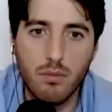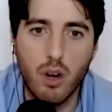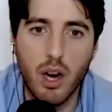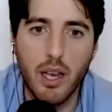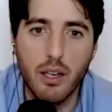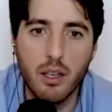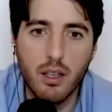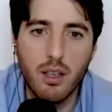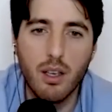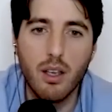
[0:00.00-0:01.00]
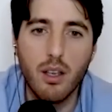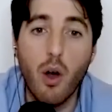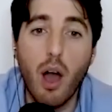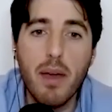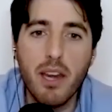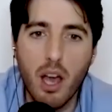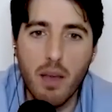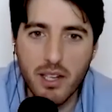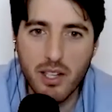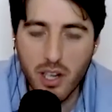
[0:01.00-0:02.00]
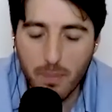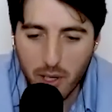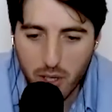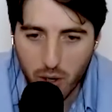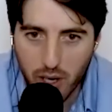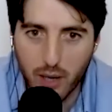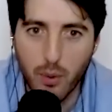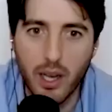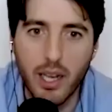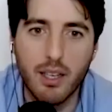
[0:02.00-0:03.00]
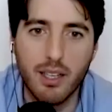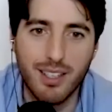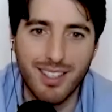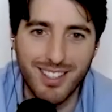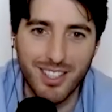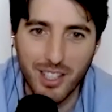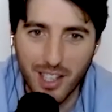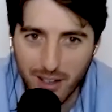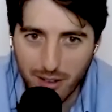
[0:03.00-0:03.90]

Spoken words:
Right. No, I meant in a platonic way, just to clarify.